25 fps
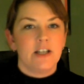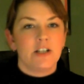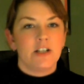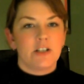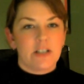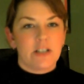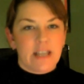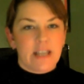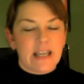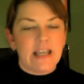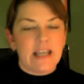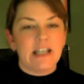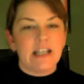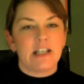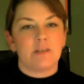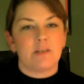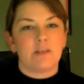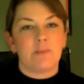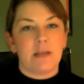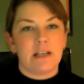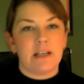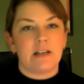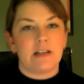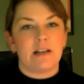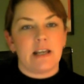Key to
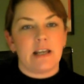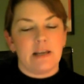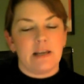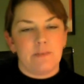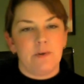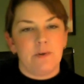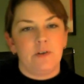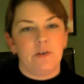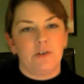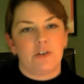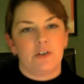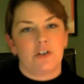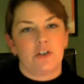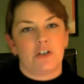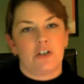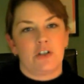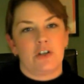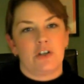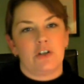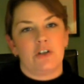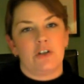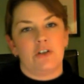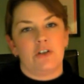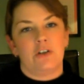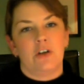being able
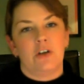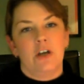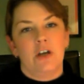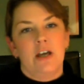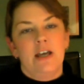to